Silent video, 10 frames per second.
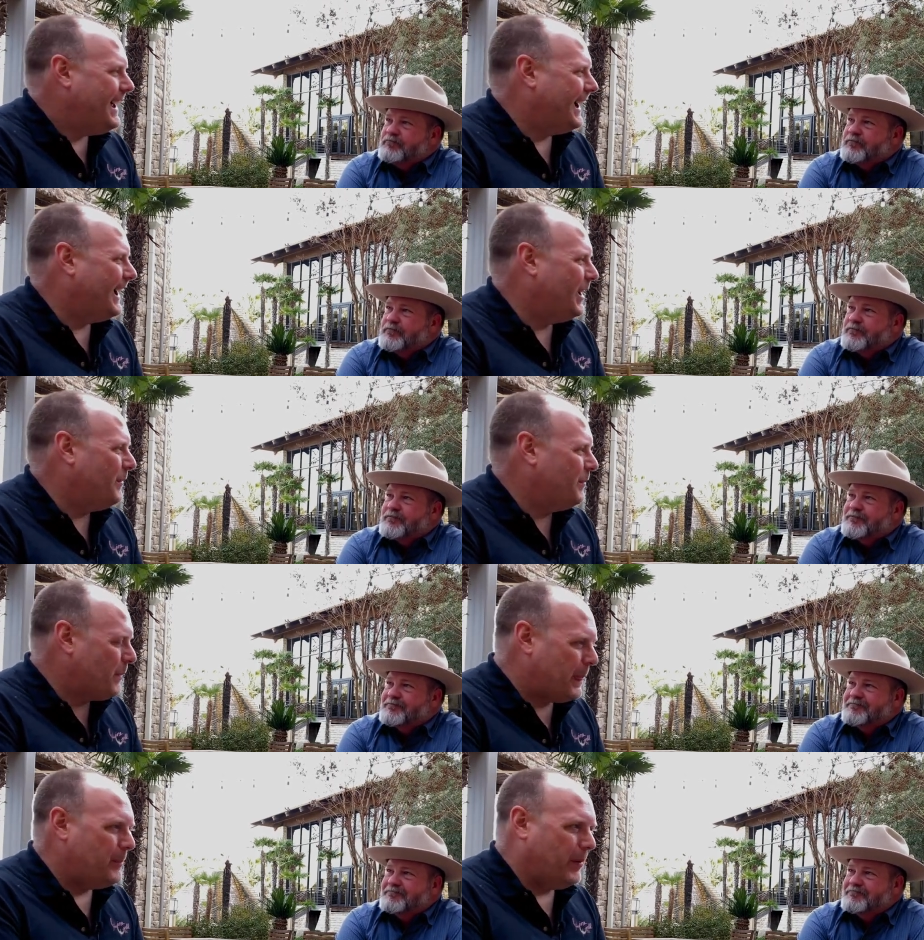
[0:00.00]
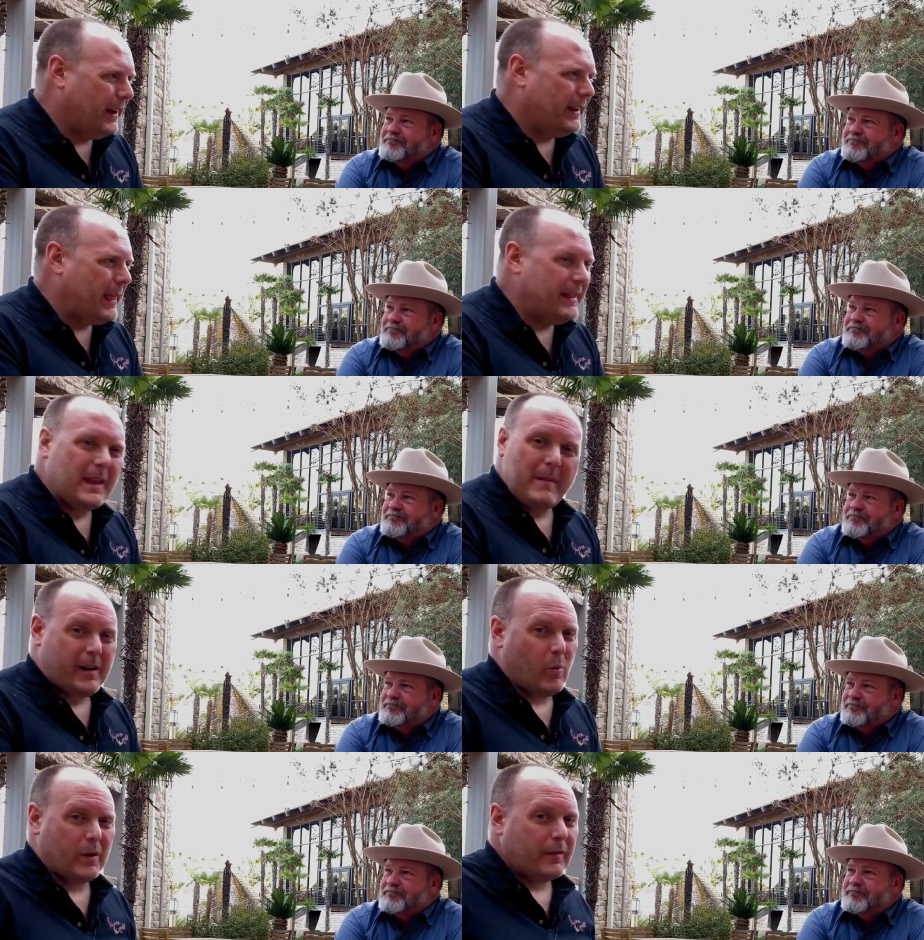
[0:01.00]
Speaker 1: Um, but and they make
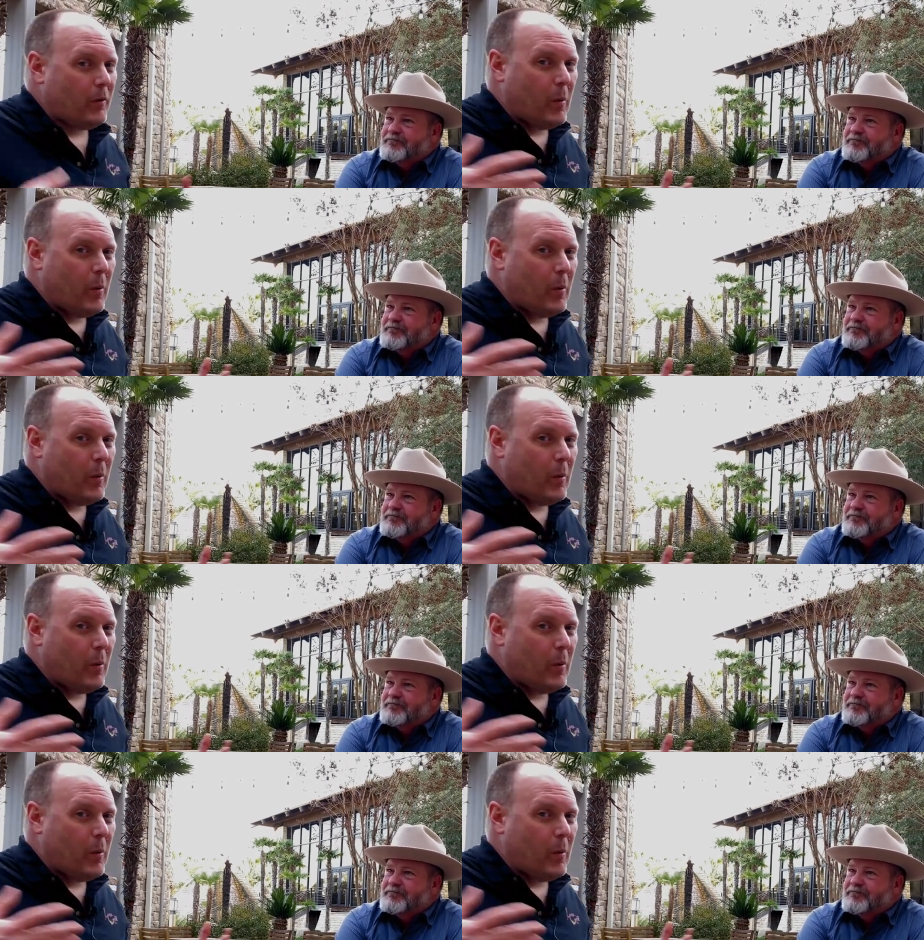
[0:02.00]
wonderful